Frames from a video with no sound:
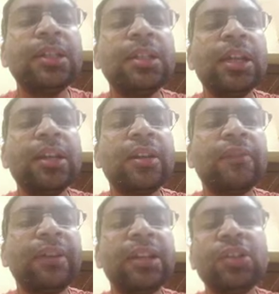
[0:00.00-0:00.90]
and
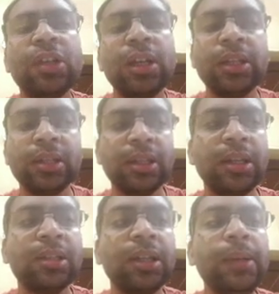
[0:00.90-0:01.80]
referential
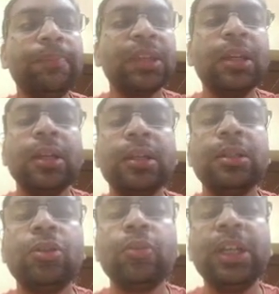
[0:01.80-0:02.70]
integrity. The
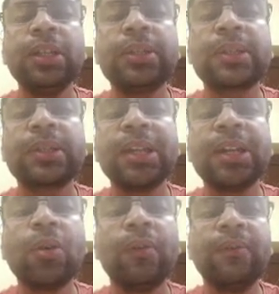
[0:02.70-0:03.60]
domain is a set
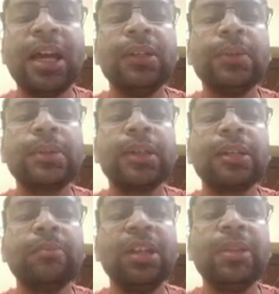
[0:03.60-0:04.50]
of values
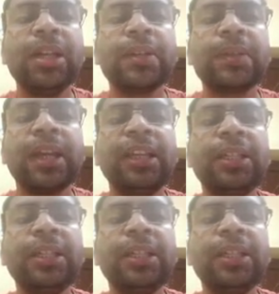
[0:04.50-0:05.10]
that may be assigned